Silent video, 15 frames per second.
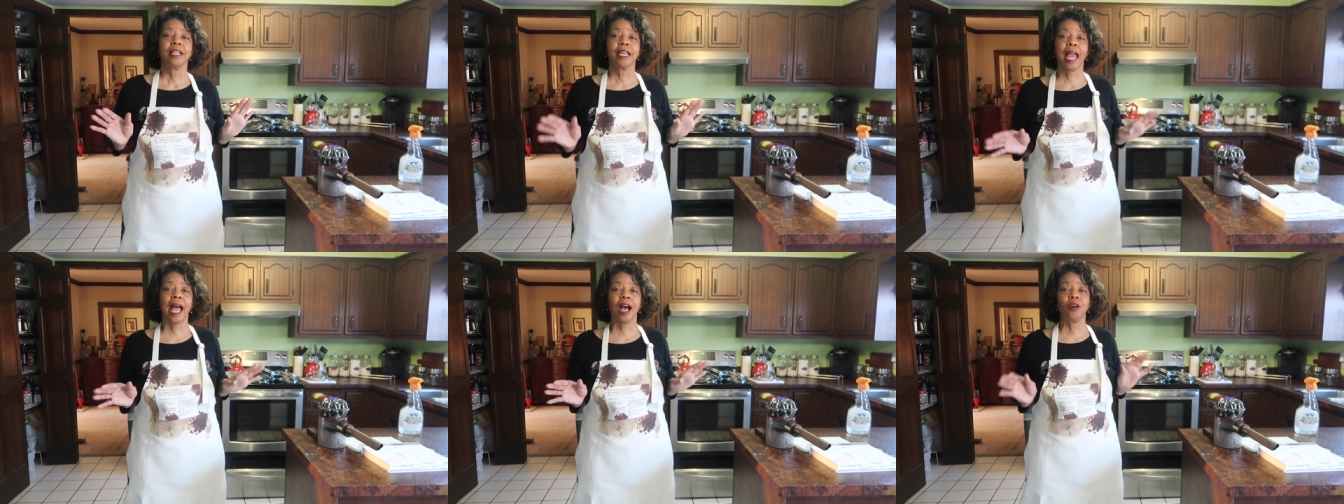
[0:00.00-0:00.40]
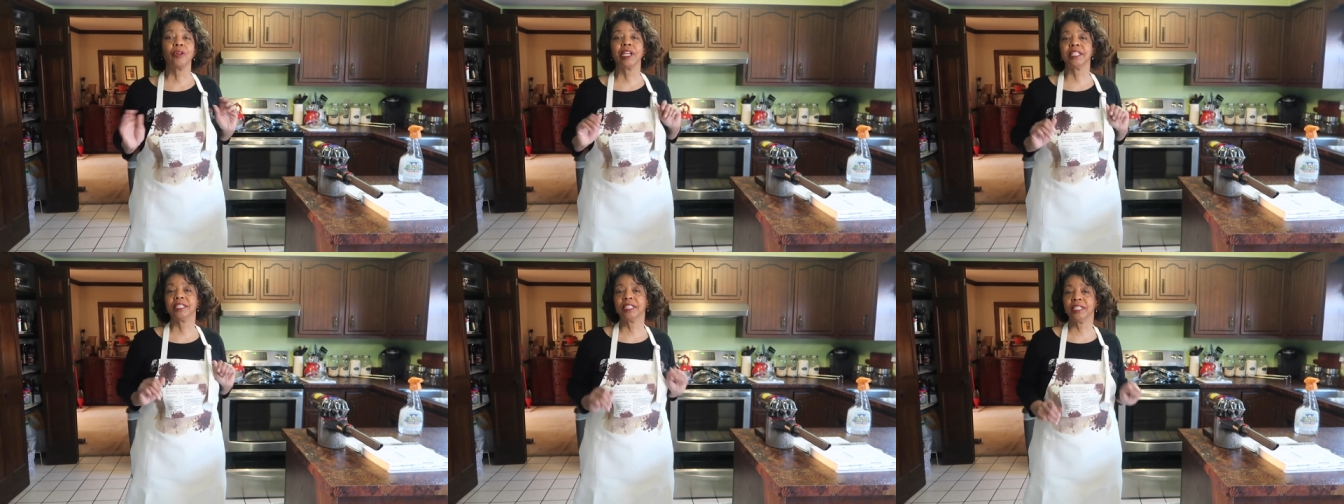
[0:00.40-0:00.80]

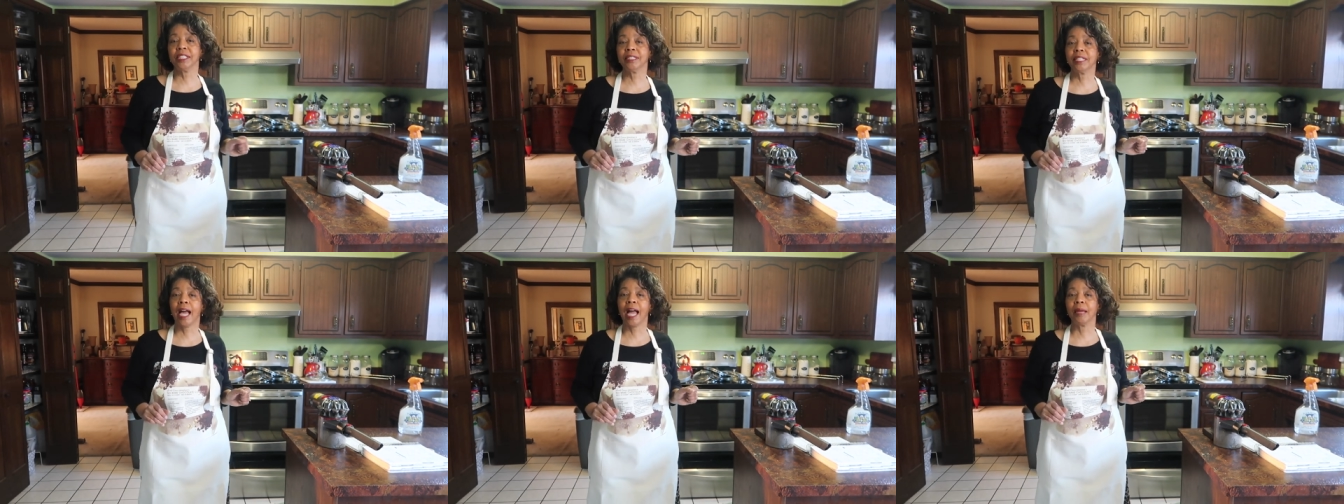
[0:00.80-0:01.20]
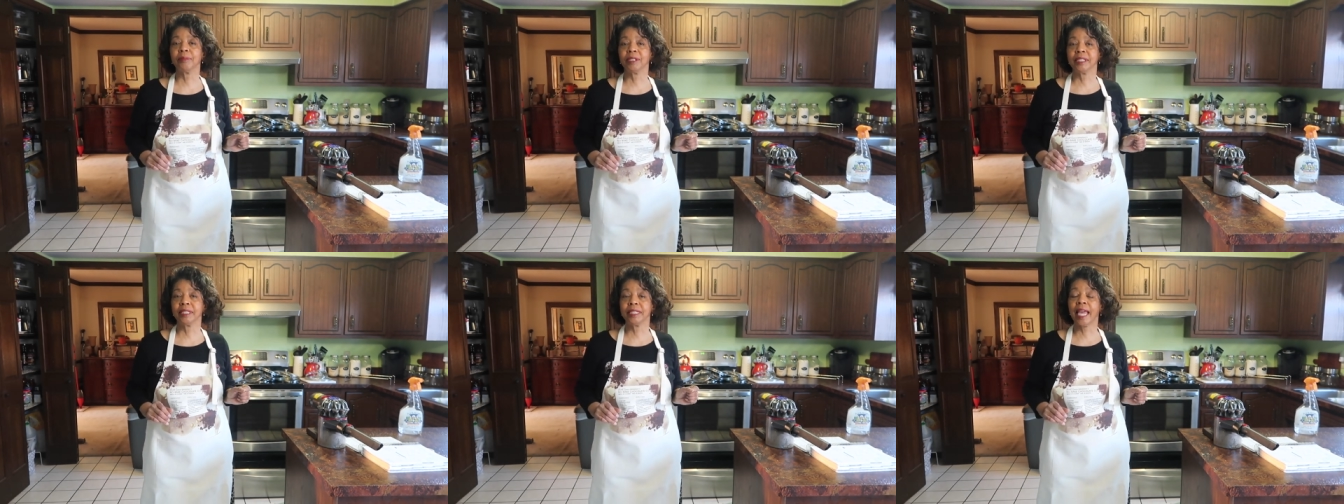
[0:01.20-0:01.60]
now is a good
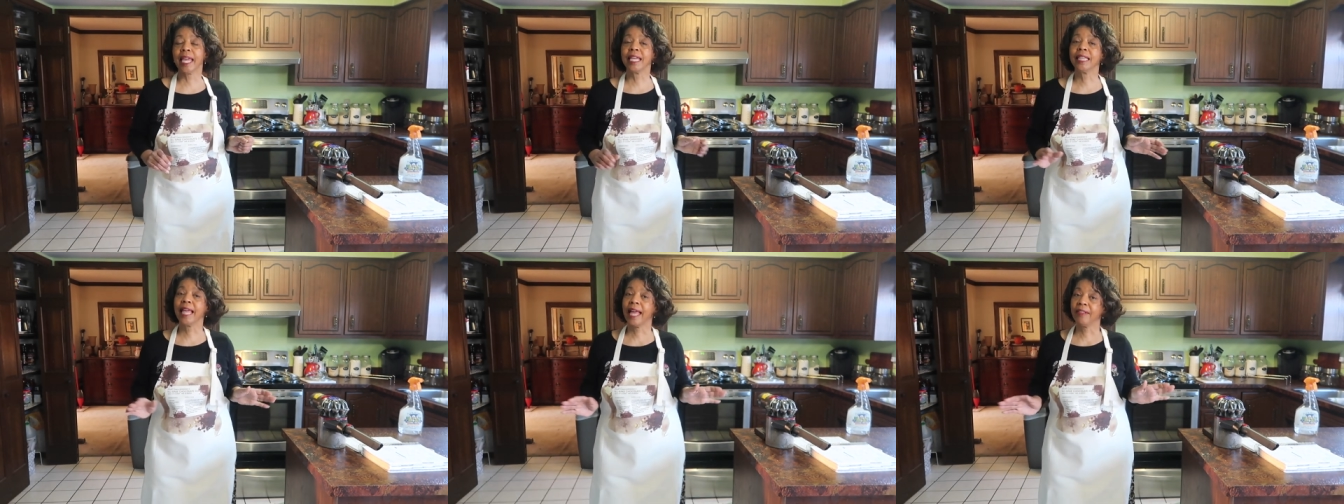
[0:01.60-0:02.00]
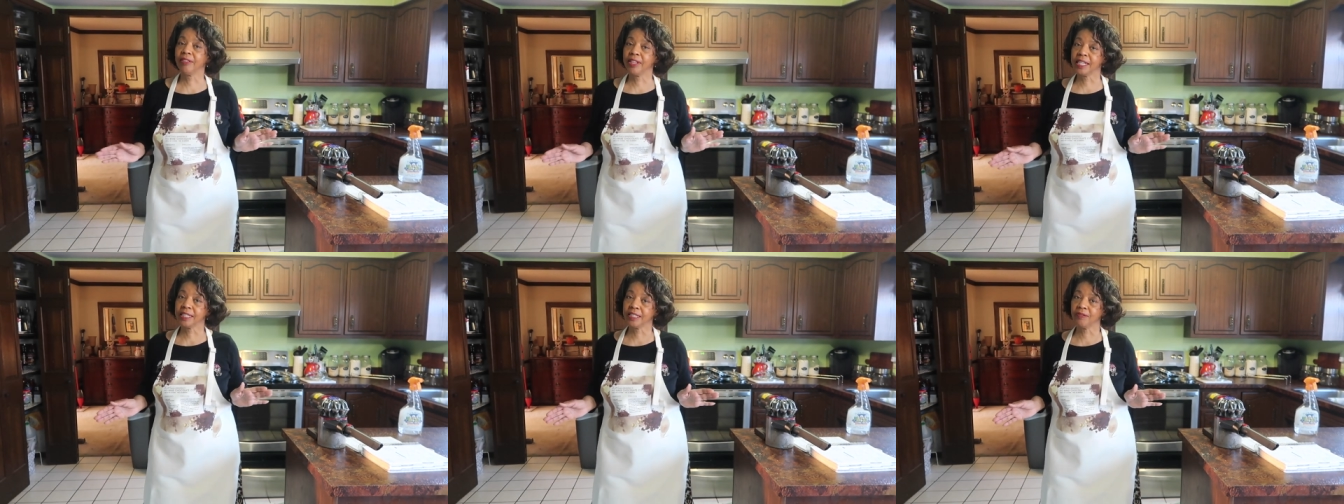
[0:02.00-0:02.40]
time to say
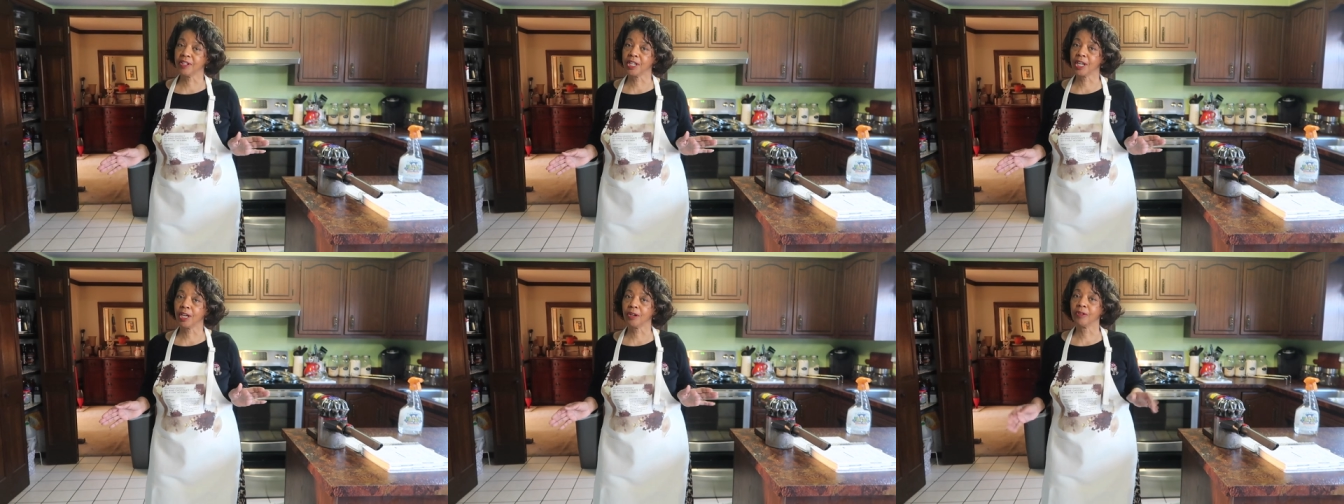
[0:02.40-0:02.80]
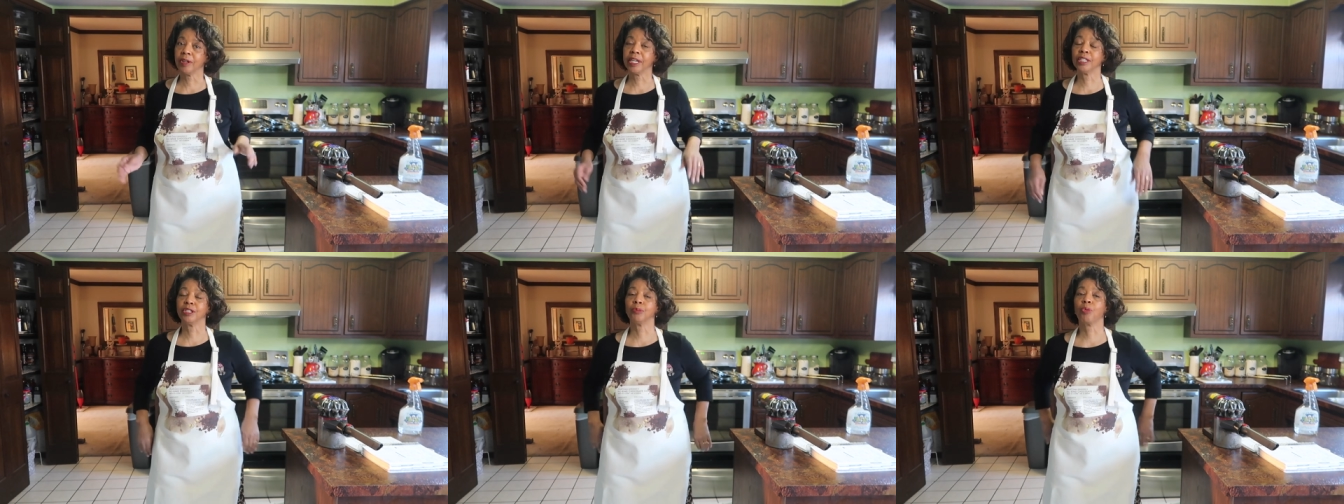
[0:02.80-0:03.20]
that this
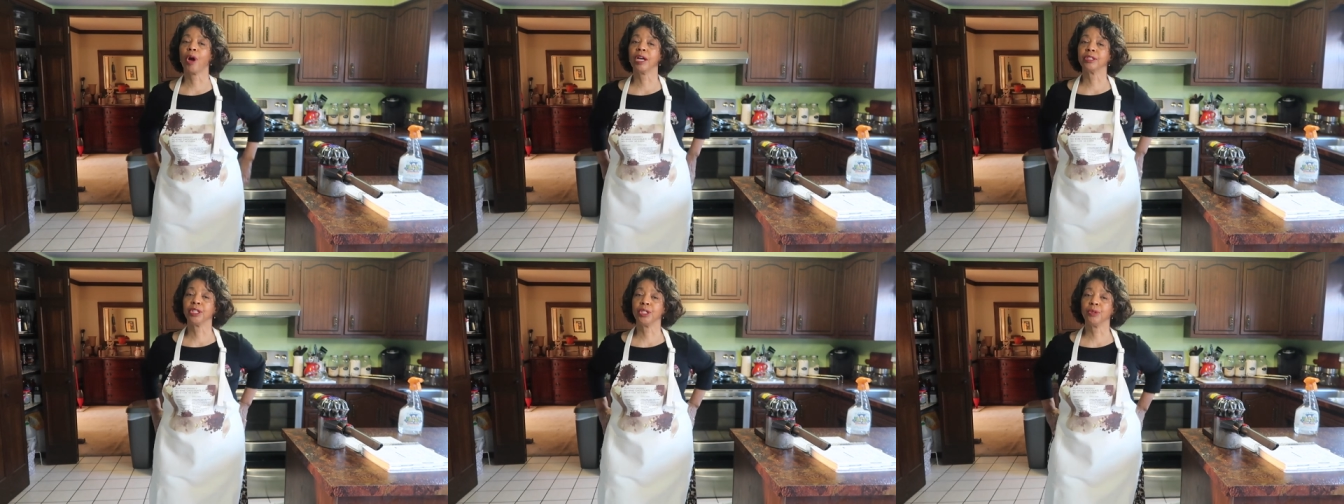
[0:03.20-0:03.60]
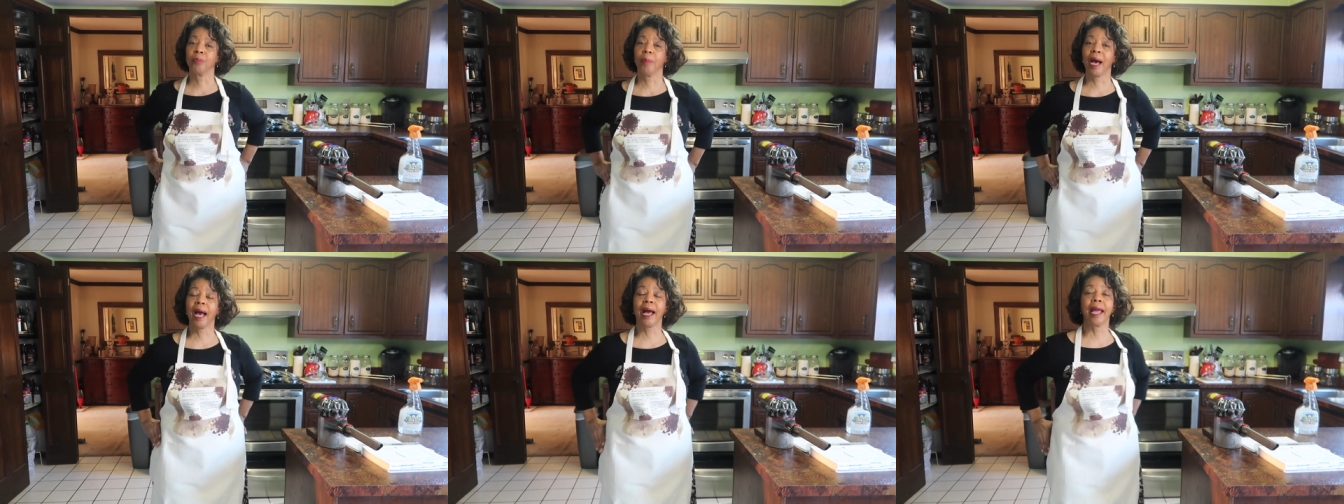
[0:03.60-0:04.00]
video is brought to you
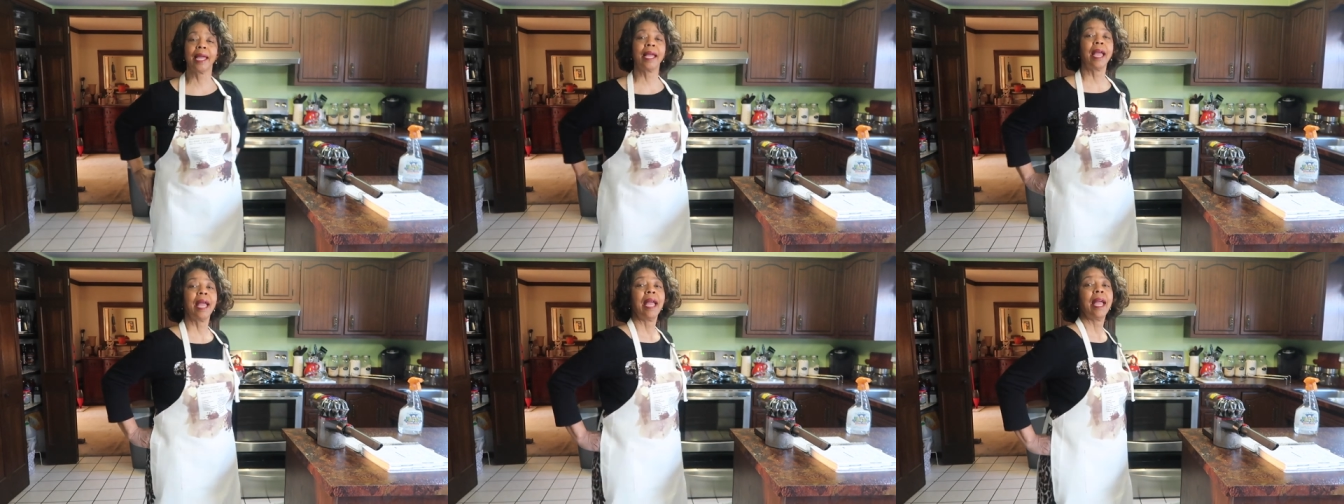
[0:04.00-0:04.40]
by